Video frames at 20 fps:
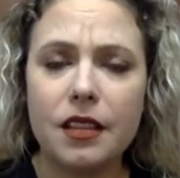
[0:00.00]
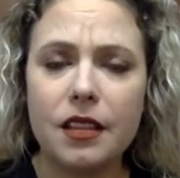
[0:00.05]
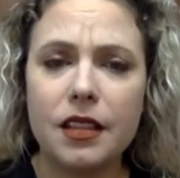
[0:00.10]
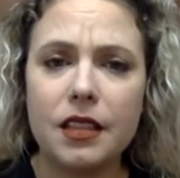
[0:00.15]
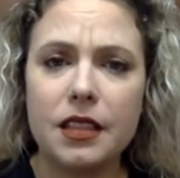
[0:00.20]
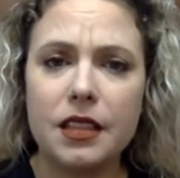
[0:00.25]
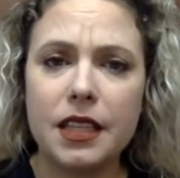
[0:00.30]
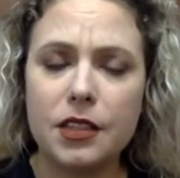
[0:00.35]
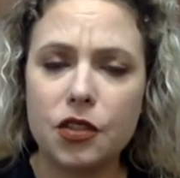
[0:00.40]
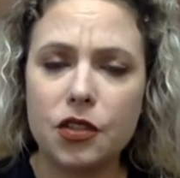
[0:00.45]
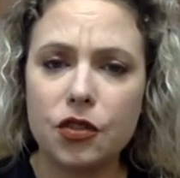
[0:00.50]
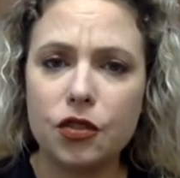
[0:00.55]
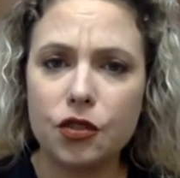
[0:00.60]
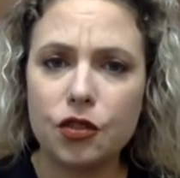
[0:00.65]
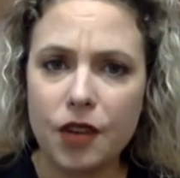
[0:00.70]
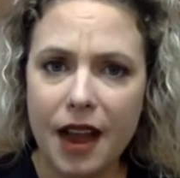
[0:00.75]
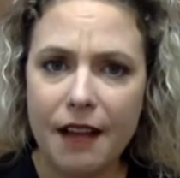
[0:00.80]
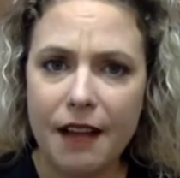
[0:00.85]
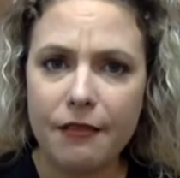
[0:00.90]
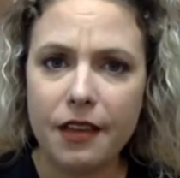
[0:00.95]
the digital
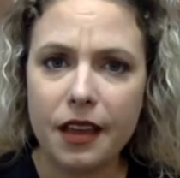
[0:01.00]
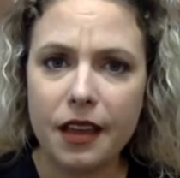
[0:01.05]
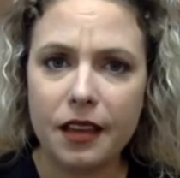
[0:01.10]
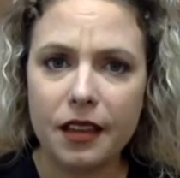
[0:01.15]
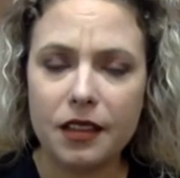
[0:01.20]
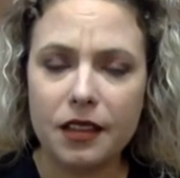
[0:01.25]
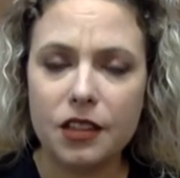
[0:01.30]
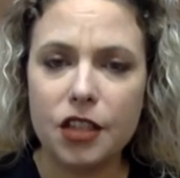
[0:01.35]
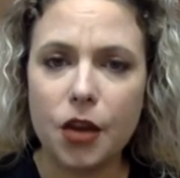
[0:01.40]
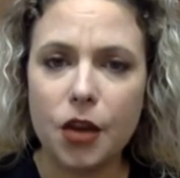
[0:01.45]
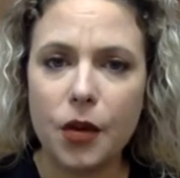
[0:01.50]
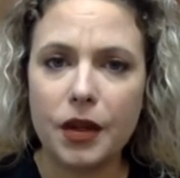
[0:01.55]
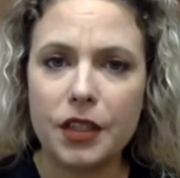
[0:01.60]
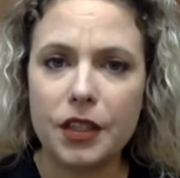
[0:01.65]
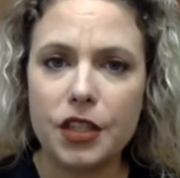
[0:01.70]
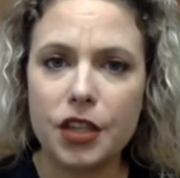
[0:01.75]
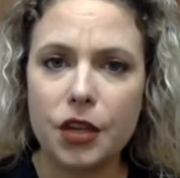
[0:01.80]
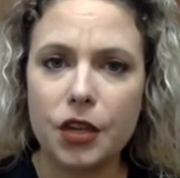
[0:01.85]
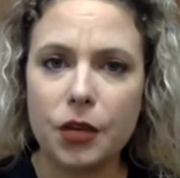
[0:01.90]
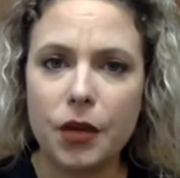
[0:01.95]
traffic that's going
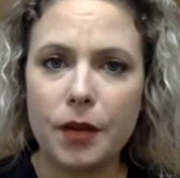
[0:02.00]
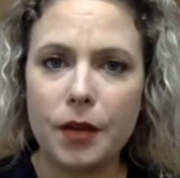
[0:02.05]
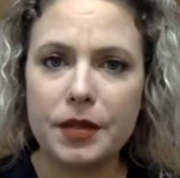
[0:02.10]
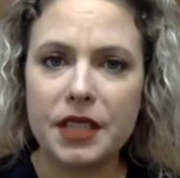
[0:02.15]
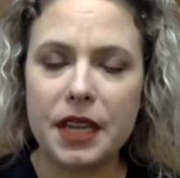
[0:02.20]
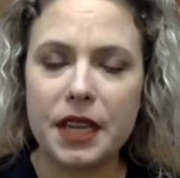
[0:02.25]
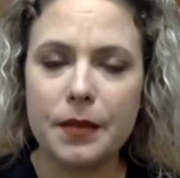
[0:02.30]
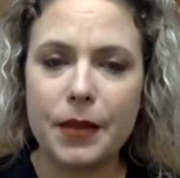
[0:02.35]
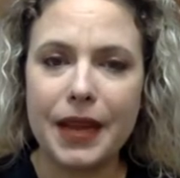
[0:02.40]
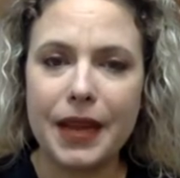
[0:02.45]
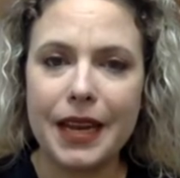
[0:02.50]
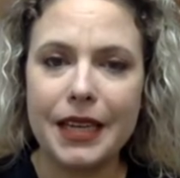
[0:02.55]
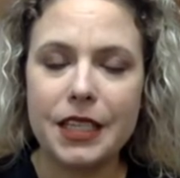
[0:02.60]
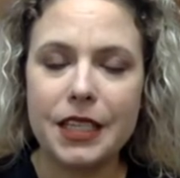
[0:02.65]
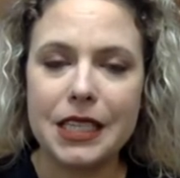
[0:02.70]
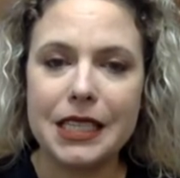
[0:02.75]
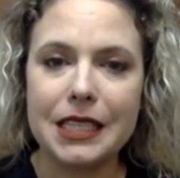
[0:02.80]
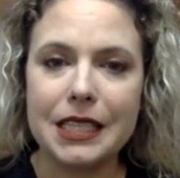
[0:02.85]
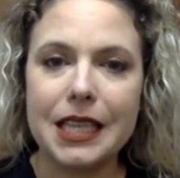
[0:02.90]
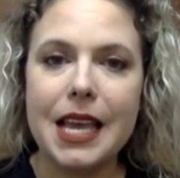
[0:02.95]
to your website
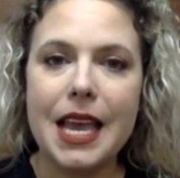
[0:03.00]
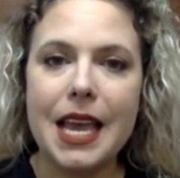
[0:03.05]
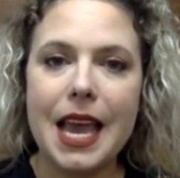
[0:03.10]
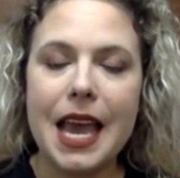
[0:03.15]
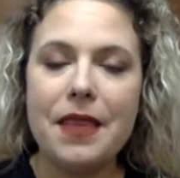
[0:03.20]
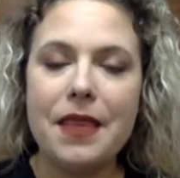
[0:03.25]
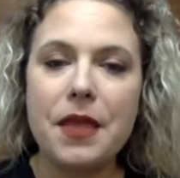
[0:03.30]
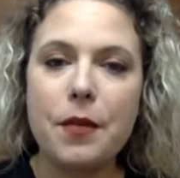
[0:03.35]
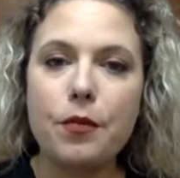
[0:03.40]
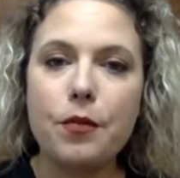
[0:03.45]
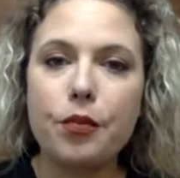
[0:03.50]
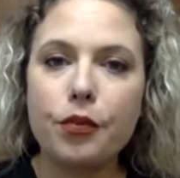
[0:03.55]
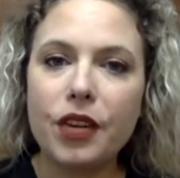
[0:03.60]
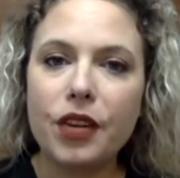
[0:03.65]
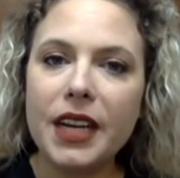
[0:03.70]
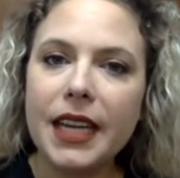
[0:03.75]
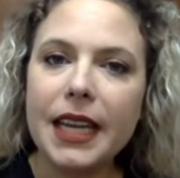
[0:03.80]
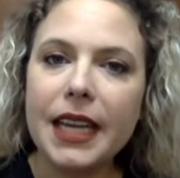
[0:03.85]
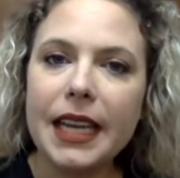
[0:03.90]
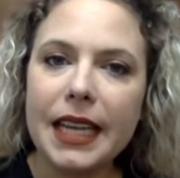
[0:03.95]
pages, and then
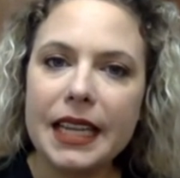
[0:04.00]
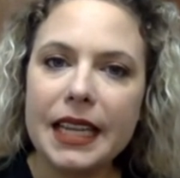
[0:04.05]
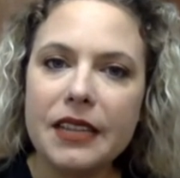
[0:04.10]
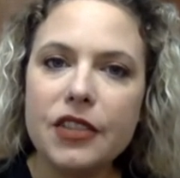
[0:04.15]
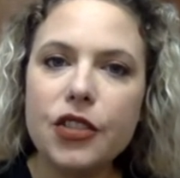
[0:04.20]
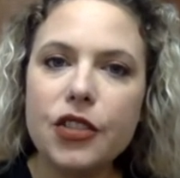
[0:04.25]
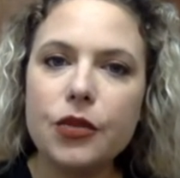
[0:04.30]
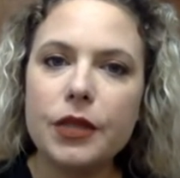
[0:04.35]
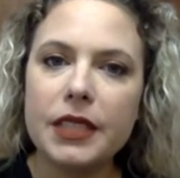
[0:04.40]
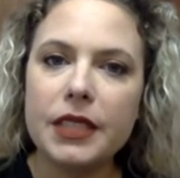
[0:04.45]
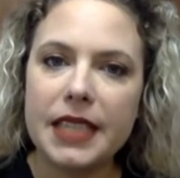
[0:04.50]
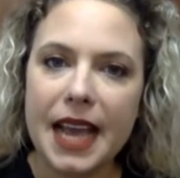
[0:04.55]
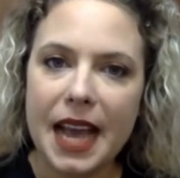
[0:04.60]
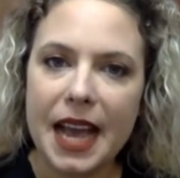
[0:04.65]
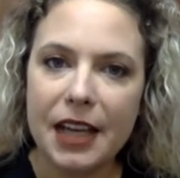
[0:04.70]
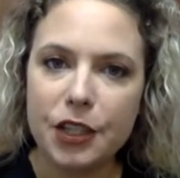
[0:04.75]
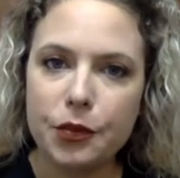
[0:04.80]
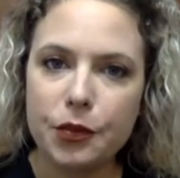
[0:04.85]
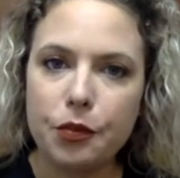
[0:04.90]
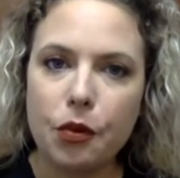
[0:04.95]
bring it into a
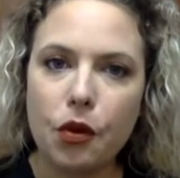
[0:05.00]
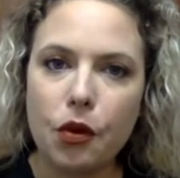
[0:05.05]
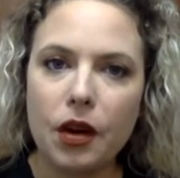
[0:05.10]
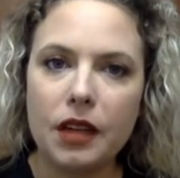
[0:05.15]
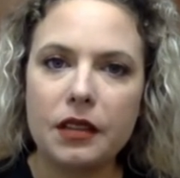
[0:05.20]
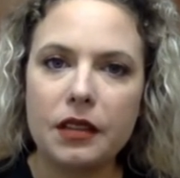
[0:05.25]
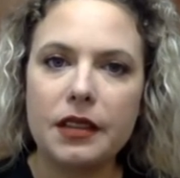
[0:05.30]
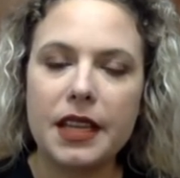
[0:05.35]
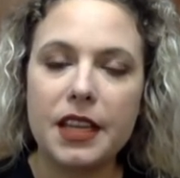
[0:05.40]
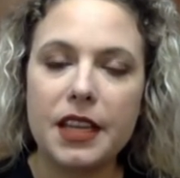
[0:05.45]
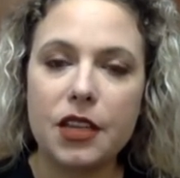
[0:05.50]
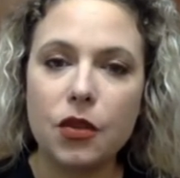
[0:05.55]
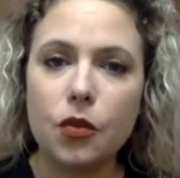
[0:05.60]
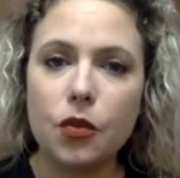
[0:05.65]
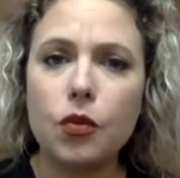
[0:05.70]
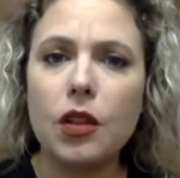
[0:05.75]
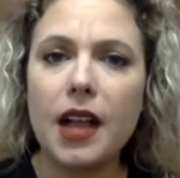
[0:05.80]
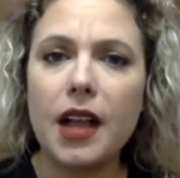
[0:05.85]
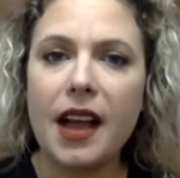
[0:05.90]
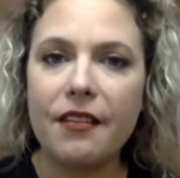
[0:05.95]
dashboard that
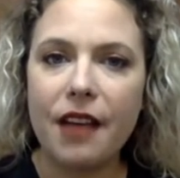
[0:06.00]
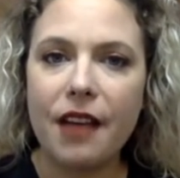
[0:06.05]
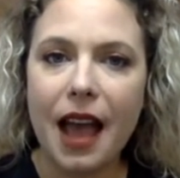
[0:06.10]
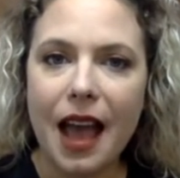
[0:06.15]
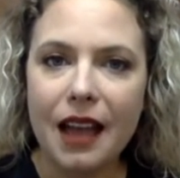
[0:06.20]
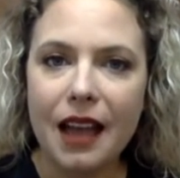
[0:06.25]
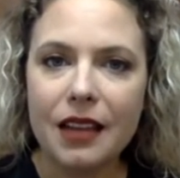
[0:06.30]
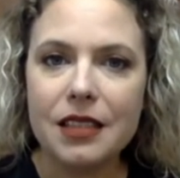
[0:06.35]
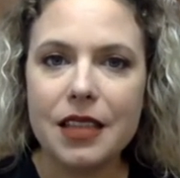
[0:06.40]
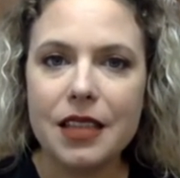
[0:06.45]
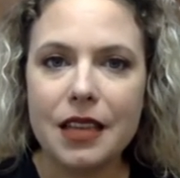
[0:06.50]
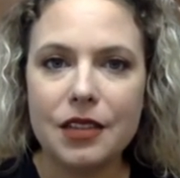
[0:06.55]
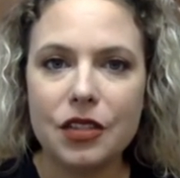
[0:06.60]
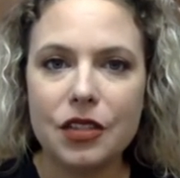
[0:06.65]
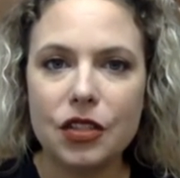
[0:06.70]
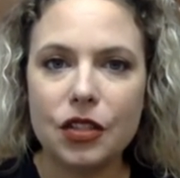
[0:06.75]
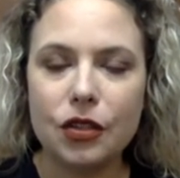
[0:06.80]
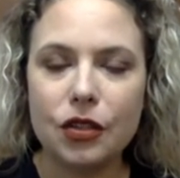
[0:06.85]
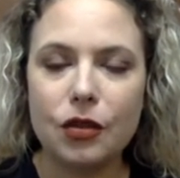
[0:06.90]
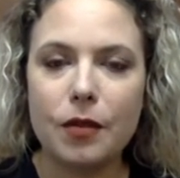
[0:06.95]
you will have access
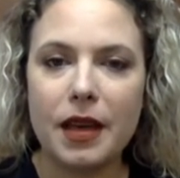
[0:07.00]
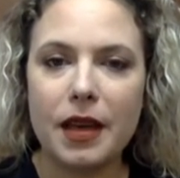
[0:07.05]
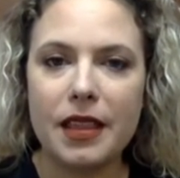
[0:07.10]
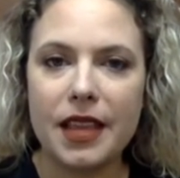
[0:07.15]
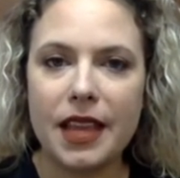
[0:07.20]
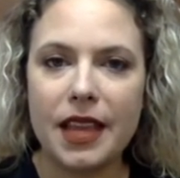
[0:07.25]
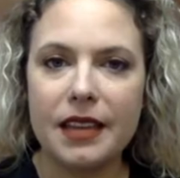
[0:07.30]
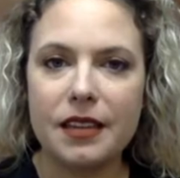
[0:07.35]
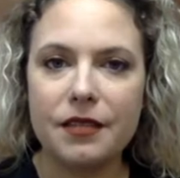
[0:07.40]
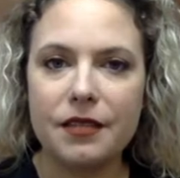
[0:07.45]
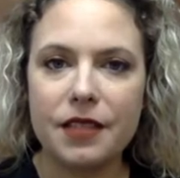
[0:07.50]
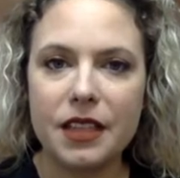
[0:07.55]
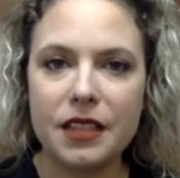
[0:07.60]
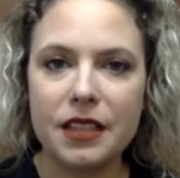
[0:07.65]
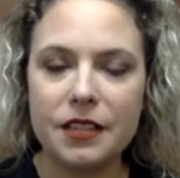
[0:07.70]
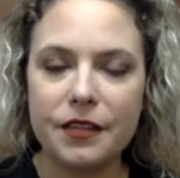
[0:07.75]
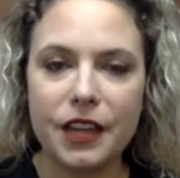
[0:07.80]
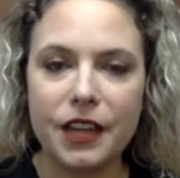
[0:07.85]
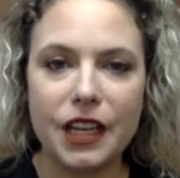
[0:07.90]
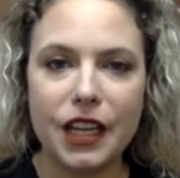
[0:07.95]
to by the end of
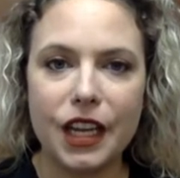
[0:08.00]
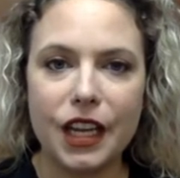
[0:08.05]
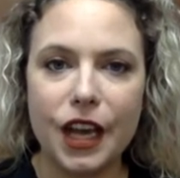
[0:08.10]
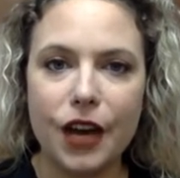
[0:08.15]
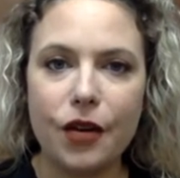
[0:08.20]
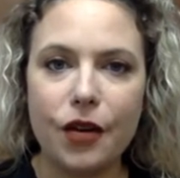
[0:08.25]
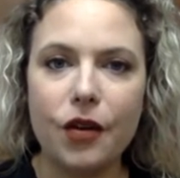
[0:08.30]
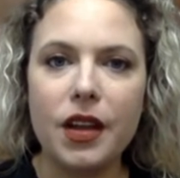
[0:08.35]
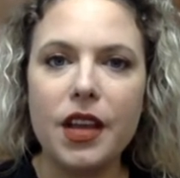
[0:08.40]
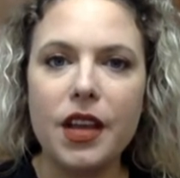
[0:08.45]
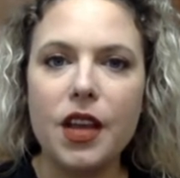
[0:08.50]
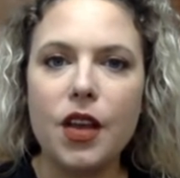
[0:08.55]
this video,